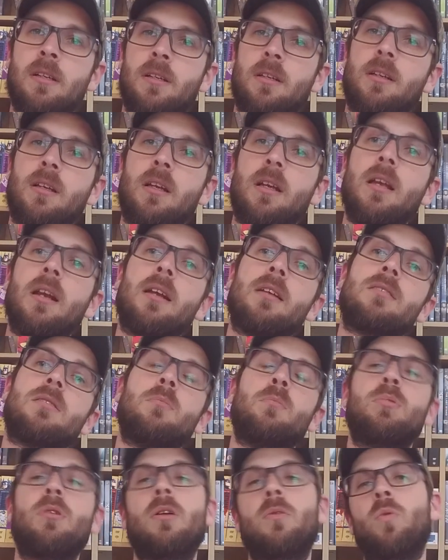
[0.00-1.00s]
getting
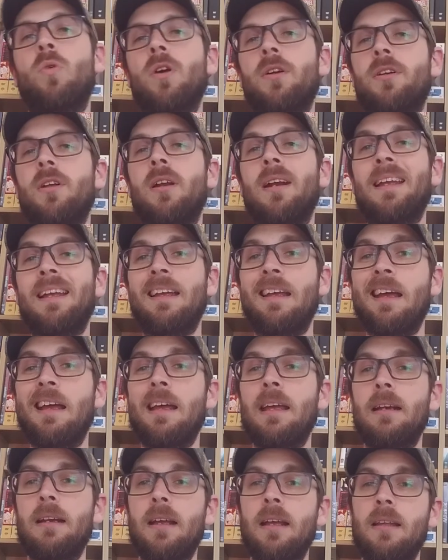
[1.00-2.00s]
some blood work done
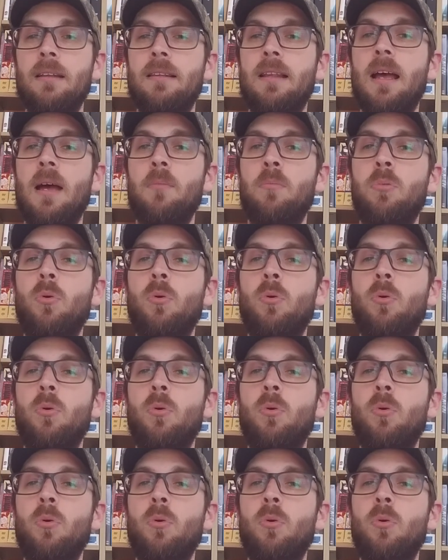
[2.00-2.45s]
again at that